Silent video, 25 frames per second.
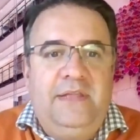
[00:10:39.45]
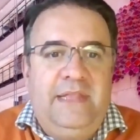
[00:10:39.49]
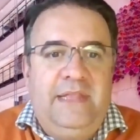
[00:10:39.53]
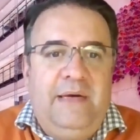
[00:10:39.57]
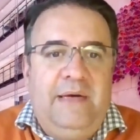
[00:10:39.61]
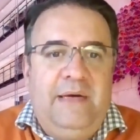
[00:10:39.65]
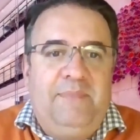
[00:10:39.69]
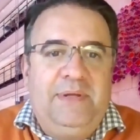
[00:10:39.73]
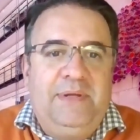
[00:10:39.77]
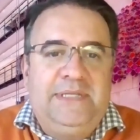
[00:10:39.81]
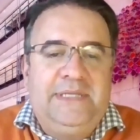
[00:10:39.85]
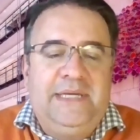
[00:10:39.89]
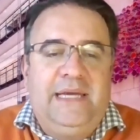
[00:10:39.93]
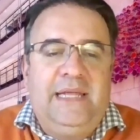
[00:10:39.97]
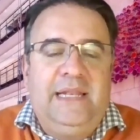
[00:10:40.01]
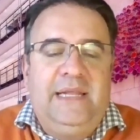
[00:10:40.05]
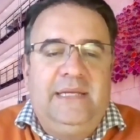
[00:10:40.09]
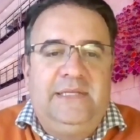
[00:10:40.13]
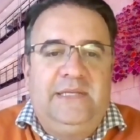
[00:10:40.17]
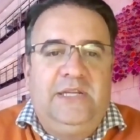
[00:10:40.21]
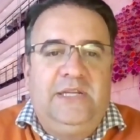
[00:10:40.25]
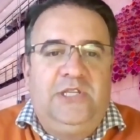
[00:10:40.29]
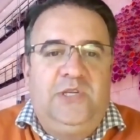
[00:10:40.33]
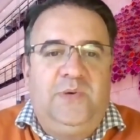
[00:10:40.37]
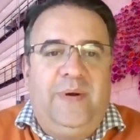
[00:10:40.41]
in that particular
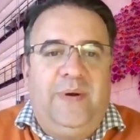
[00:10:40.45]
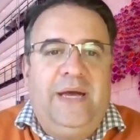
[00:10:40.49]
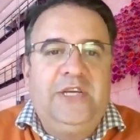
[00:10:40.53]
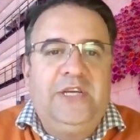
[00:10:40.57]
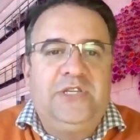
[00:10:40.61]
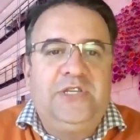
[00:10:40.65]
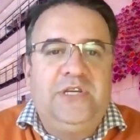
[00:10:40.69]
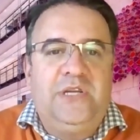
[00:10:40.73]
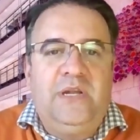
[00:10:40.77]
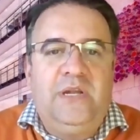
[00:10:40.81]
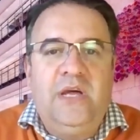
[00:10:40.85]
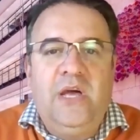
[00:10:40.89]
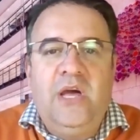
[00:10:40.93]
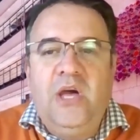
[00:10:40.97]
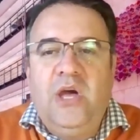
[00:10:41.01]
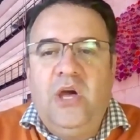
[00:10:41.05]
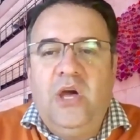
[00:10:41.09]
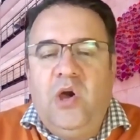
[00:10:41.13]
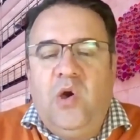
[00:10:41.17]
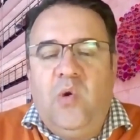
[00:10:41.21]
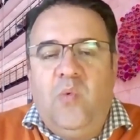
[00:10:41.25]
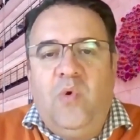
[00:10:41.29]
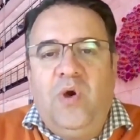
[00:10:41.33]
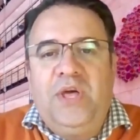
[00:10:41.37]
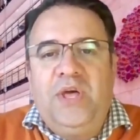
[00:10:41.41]
situation
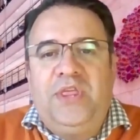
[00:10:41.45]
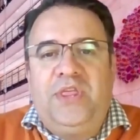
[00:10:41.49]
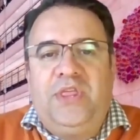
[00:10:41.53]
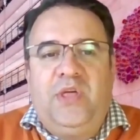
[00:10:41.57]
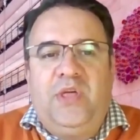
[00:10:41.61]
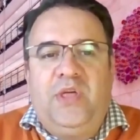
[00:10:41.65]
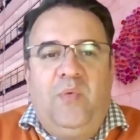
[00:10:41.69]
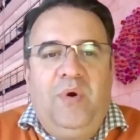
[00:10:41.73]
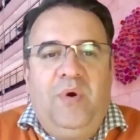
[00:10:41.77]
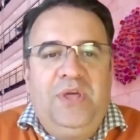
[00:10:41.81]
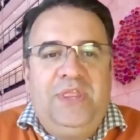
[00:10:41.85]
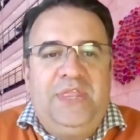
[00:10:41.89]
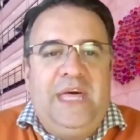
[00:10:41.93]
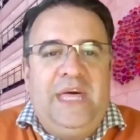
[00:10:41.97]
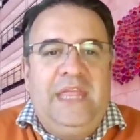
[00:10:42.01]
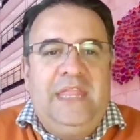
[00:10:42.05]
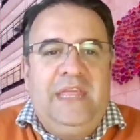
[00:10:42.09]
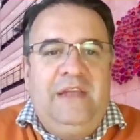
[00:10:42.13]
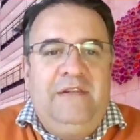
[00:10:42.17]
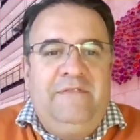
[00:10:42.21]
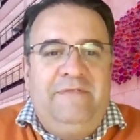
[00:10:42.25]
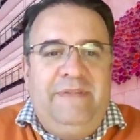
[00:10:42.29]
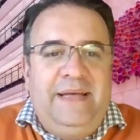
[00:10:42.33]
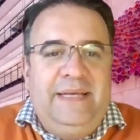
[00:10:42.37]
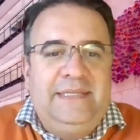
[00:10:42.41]
with, with other
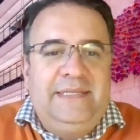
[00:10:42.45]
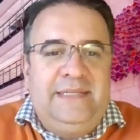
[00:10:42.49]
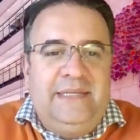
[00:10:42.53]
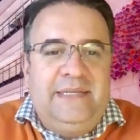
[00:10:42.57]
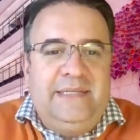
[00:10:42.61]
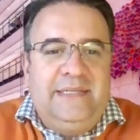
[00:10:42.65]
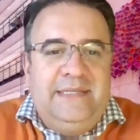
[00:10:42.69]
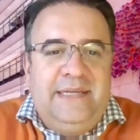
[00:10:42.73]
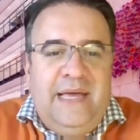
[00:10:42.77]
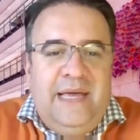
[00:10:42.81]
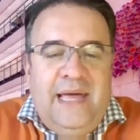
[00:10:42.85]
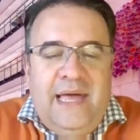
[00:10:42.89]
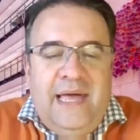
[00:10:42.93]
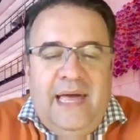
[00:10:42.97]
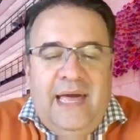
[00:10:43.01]
investors.